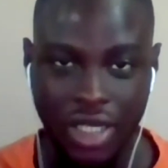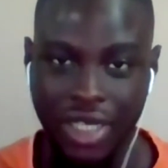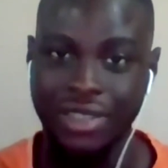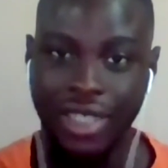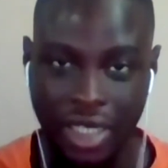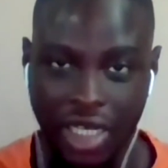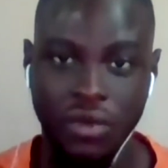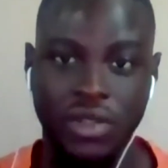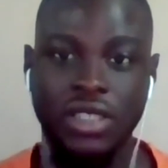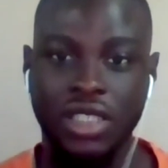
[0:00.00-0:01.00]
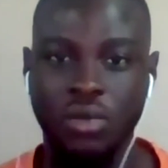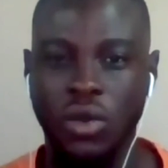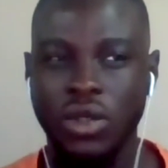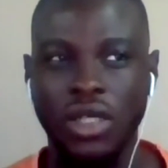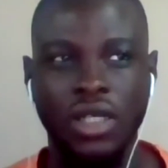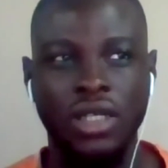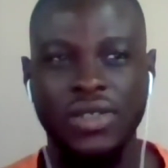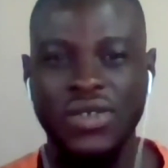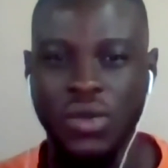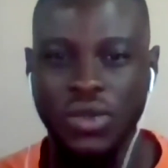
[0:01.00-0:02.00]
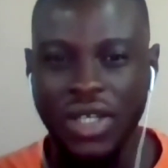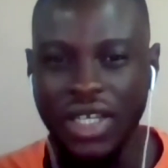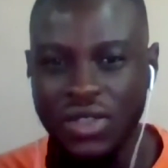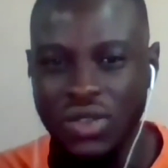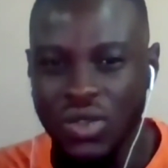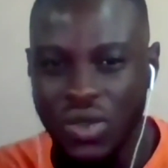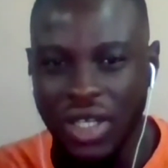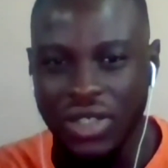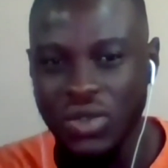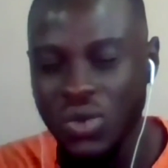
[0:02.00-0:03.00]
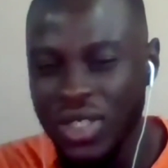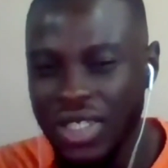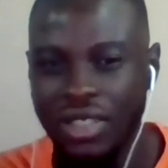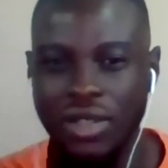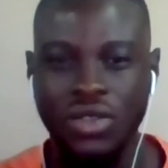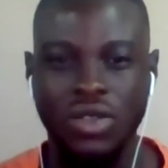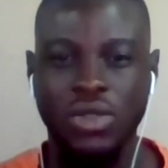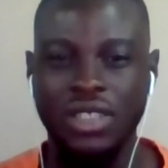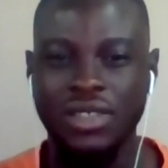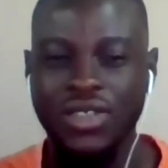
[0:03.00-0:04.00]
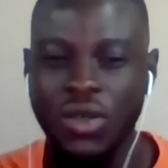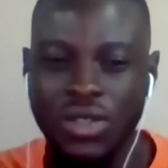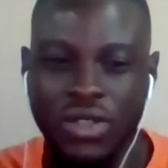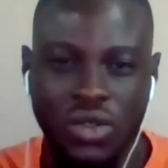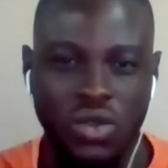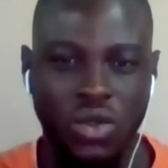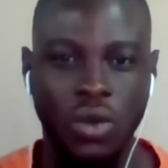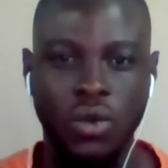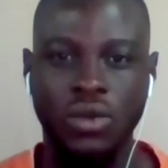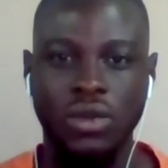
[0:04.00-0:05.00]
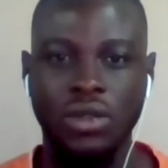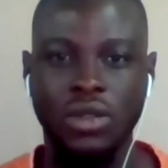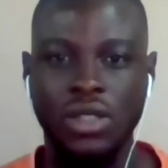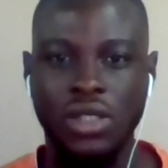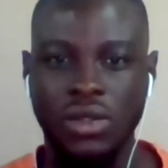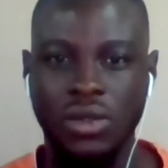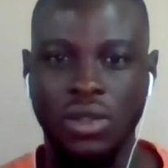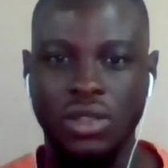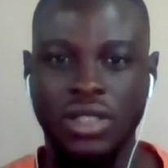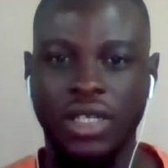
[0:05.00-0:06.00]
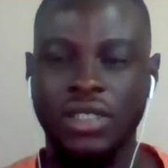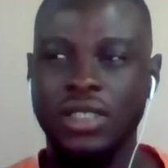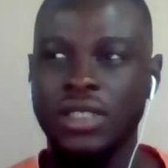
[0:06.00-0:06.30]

exactly how it is, but you can tweak it a little bit, turn it into your own. You understand?